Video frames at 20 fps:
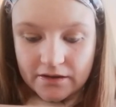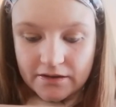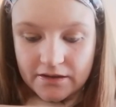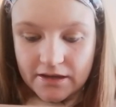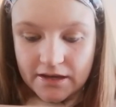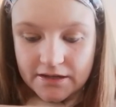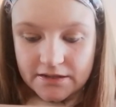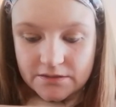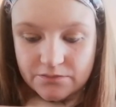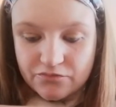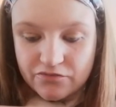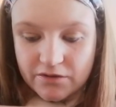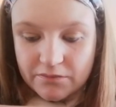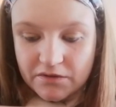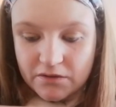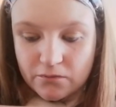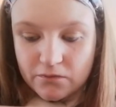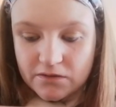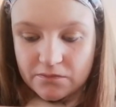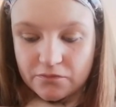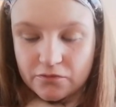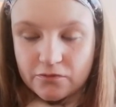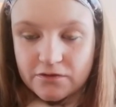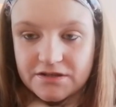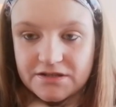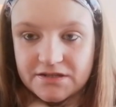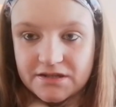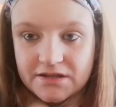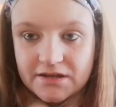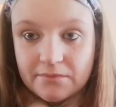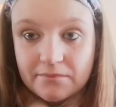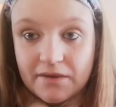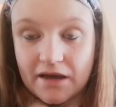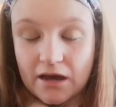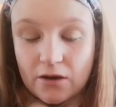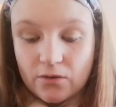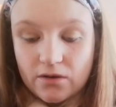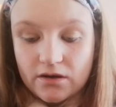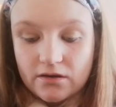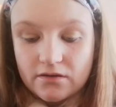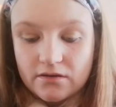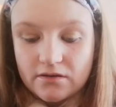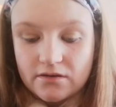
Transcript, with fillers: yet brimming with poison and power.